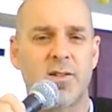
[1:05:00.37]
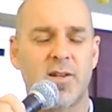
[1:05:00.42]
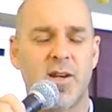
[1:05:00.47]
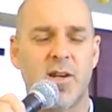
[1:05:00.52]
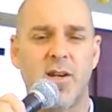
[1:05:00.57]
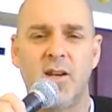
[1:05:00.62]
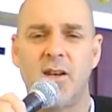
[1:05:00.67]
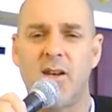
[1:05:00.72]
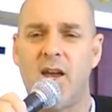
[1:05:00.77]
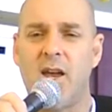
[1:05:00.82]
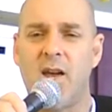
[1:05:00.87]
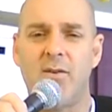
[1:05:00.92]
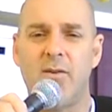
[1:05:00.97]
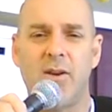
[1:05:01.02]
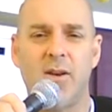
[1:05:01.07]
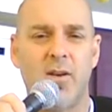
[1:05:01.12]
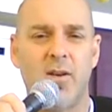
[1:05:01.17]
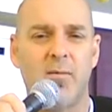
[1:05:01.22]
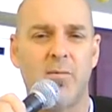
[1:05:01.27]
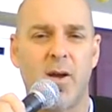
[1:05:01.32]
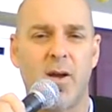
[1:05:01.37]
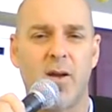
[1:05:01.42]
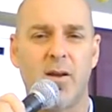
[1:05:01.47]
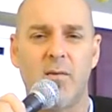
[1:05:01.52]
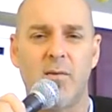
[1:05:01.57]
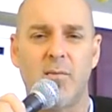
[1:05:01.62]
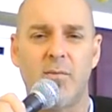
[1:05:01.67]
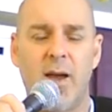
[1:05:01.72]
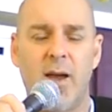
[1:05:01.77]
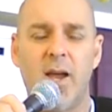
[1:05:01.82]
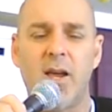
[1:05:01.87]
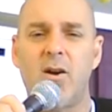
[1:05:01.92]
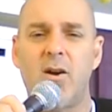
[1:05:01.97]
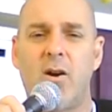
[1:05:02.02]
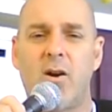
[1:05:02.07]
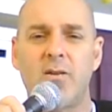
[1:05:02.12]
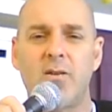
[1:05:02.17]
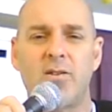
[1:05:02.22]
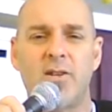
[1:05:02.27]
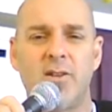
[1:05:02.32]
because I didn't have any of my
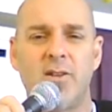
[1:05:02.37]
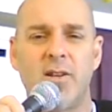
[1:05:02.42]
bank